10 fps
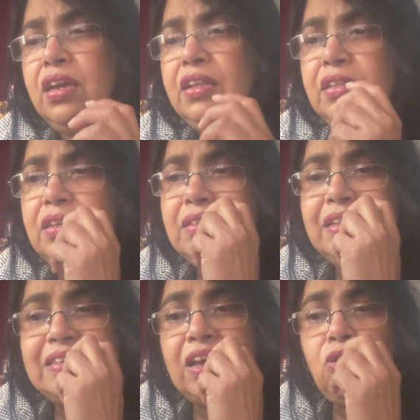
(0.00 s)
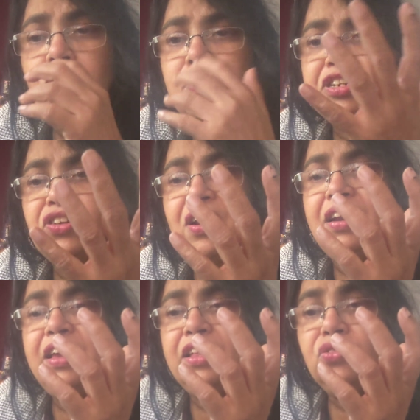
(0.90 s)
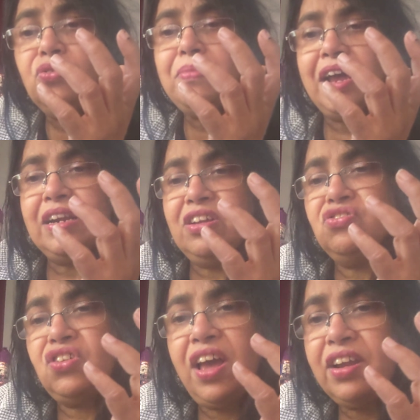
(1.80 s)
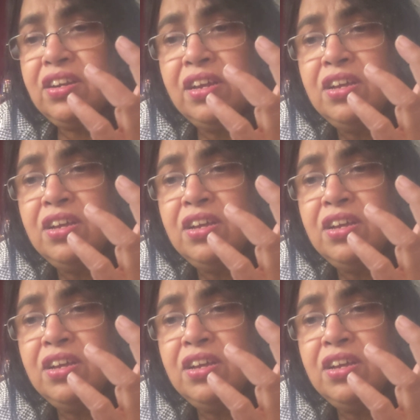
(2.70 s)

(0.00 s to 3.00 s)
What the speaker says: These are all particularly Hindu Marriage Act.